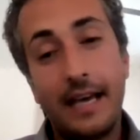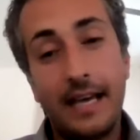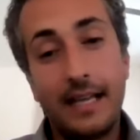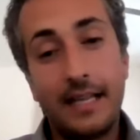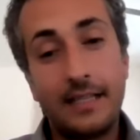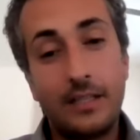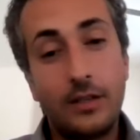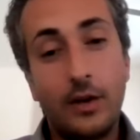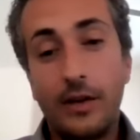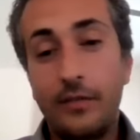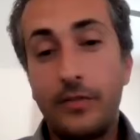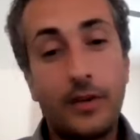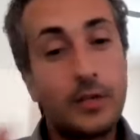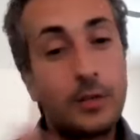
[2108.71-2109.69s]
And you know,
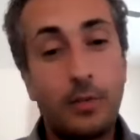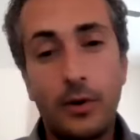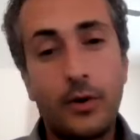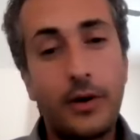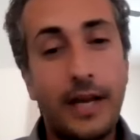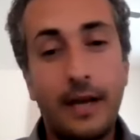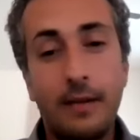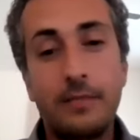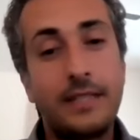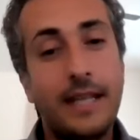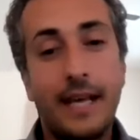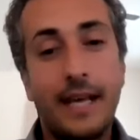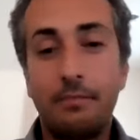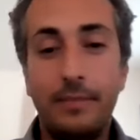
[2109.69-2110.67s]
if there's programs
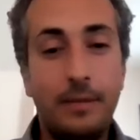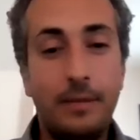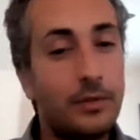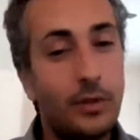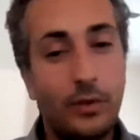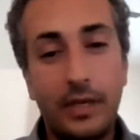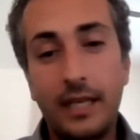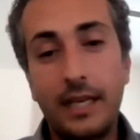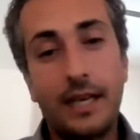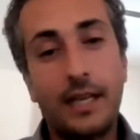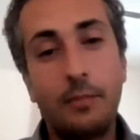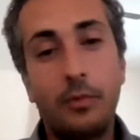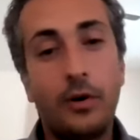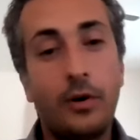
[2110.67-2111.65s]
that people don't need
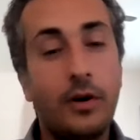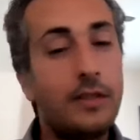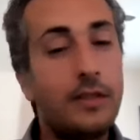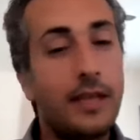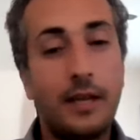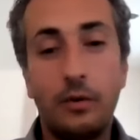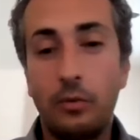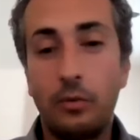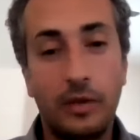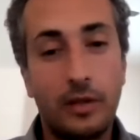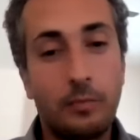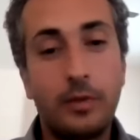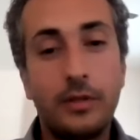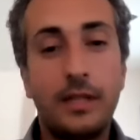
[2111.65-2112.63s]
anymore, then
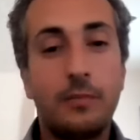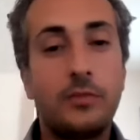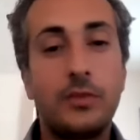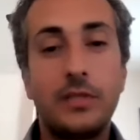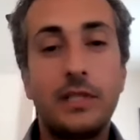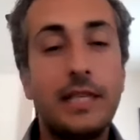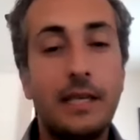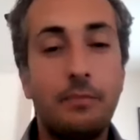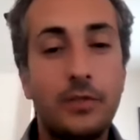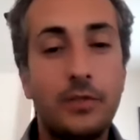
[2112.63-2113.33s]
we'll put them to sleep.